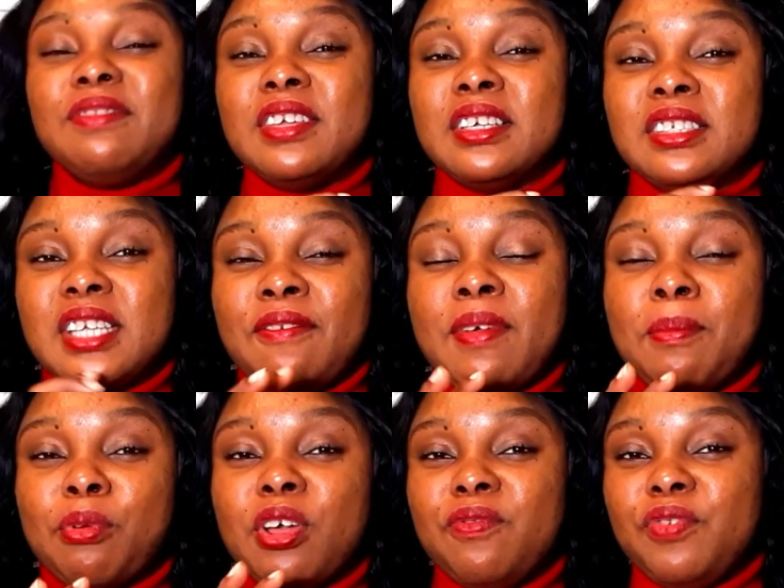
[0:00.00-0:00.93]
the
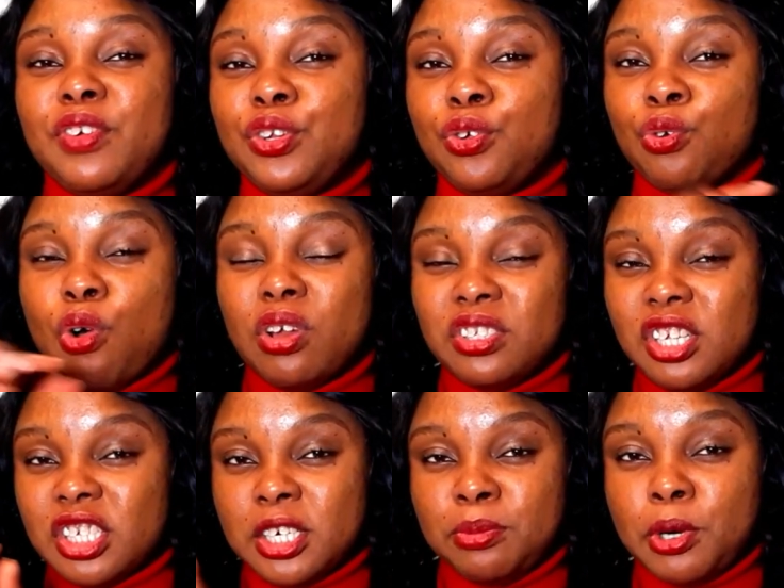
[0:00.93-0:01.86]
self-employed video on the
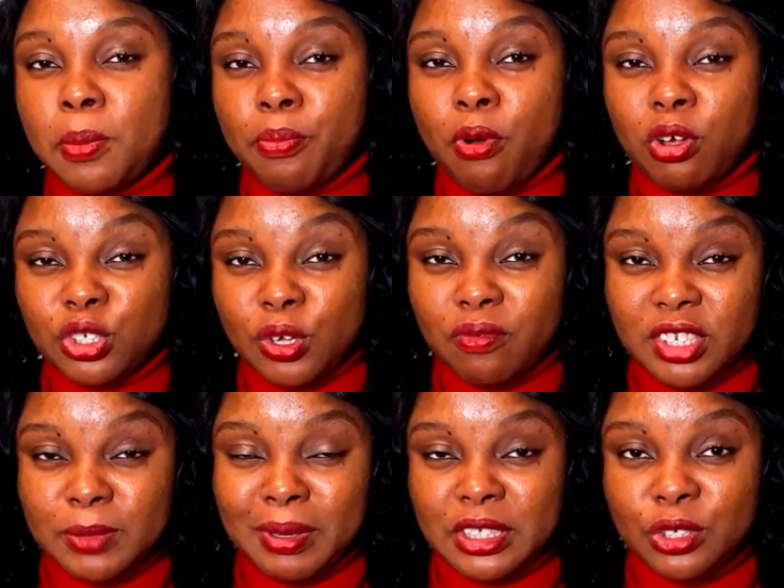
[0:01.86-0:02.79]
description box of
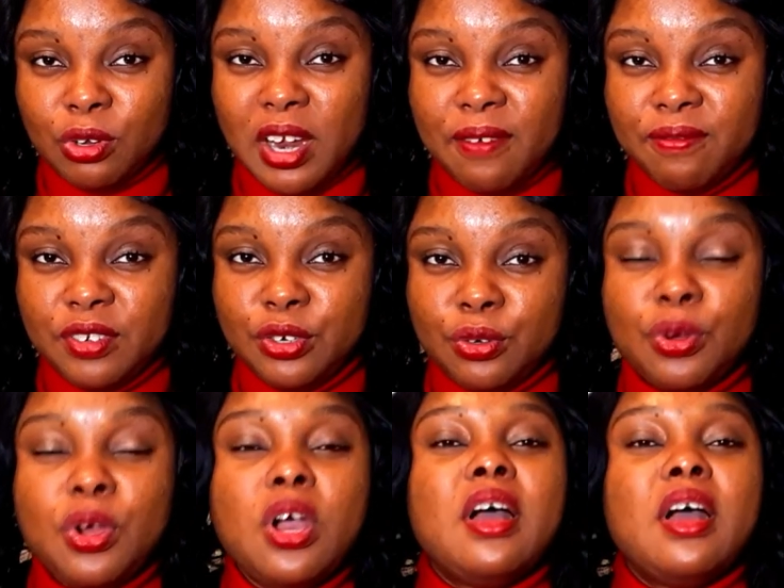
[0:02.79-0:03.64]
this particular video.